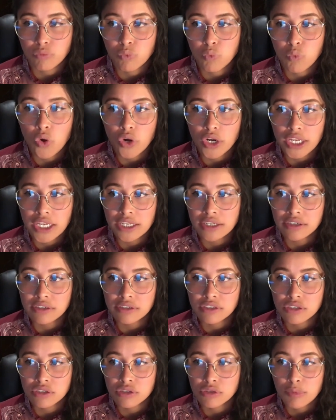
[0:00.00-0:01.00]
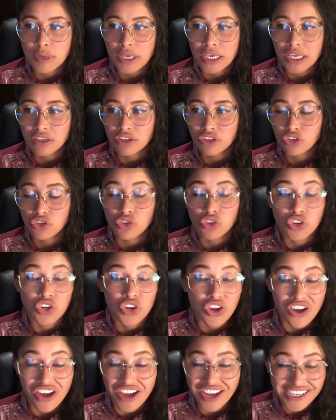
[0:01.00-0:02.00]
wanting to be
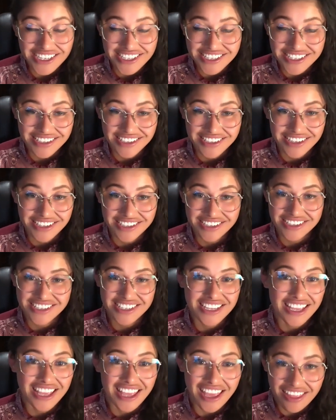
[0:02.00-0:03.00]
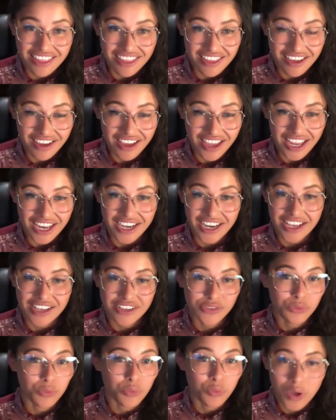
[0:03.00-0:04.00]
united and together and
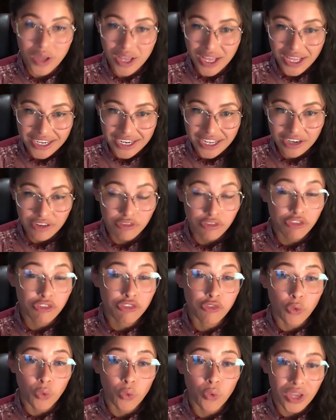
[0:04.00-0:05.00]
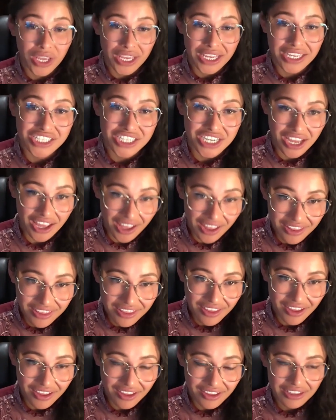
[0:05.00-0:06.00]
as one and for each
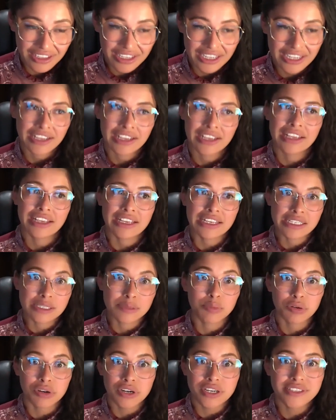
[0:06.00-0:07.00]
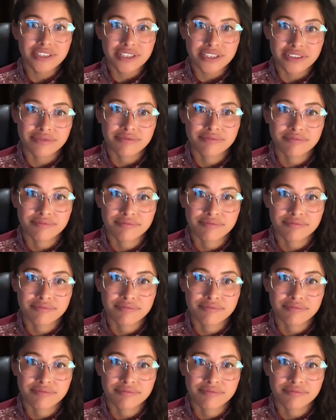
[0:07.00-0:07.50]
other is present.